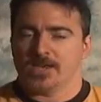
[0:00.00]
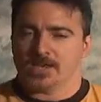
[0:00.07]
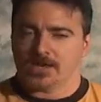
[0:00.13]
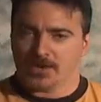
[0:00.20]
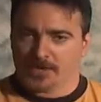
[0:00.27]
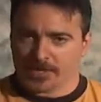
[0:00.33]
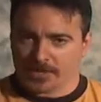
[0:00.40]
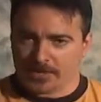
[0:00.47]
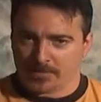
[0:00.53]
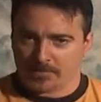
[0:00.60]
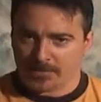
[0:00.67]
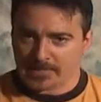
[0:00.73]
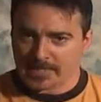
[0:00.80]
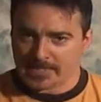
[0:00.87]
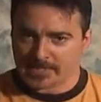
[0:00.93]
You're in
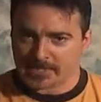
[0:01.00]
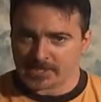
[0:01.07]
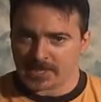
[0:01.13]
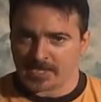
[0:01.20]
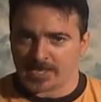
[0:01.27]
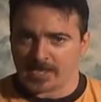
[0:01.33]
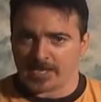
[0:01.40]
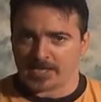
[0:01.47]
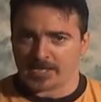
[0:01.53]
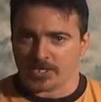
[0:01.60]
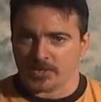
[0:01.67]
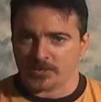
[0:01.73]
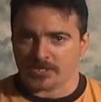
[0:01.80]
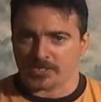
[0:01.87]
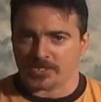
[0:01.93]
complete sync and
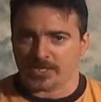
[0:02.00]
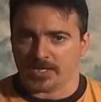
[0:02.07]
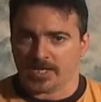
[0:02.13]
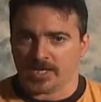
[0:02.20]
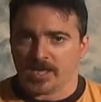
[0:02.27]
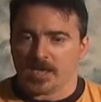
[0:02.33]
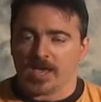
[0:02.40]
unison,